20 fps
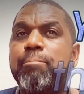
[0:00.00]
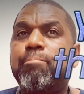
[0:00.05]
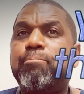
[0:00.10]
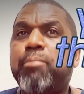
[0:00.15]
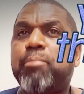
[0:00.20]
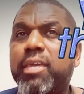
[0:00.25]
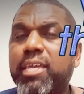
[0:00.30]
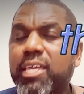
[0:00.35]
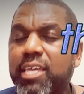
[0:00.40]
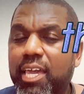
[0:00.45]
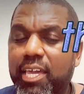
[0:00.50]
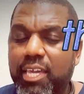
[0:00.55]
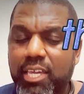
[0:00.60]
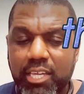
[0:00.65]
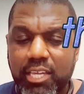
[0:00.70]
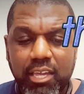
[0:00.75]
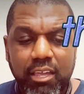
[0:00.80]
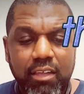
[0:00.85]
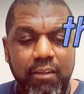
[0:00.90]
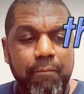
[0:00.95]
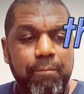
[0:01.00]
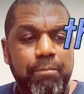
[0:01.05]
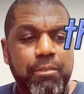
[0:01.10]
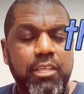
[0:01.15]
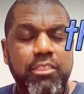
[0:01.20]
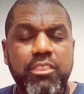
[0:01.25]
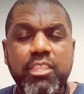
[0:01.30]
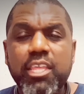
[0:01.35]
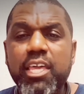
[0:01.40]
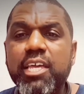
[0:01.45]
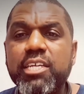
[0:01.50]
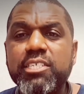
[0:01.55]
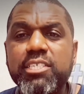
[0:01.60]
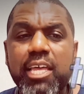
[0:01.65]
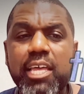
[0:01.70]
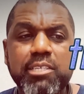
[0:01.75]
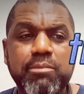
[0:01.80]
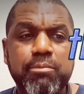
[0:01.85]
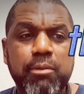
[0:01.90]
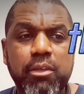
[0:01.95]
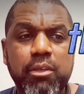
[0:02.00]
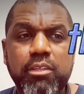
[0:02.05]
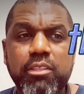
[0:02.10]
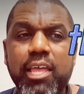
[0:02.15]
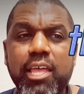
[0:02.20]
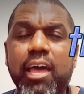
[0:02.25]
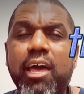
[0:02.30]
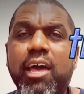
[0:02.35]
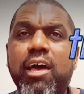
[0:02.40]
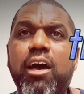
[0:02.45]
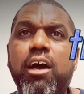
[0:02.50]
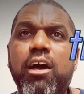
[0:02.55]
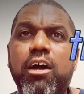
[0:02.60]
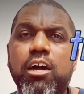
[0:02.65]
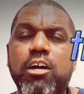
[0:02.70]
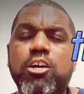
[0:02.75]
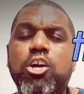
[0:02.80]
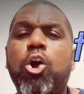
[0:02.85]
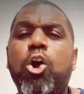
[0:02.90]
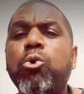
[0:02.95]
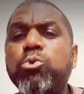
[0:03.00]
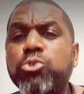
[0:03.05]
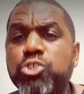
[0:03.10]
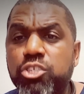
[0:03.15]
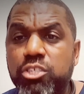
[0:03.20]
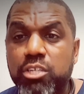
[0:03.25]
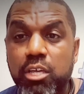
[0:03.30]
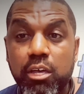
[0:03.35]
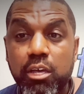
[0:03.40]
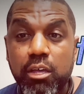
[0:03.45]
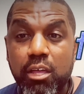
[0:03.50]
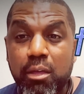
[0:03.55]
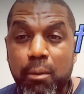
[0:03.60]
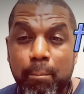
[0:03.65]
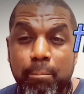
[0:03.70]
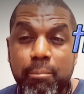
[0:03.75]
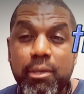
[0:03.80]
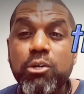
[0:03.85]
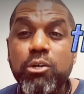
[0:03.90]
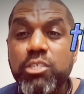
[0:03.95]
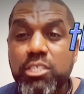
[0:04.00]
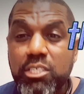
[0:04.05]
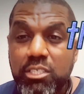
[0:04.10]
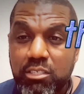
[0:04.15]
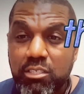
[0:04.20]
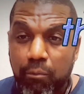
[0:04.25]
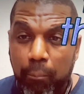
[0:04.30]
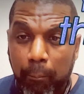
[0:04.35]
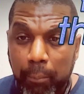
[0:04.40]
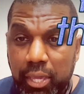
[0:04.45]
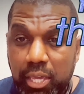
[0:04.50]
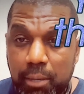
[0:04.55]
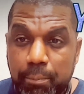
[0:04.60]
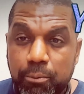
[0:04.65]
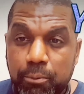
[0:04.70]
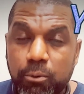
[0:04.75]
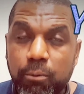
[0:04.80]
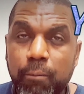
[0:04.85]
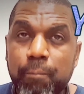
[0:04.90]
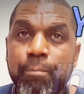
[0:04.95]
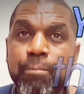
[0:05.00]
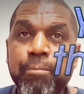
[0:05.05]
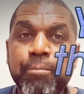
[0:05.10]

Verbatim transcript: being the things that's that uh, uh, a coach to millions of people.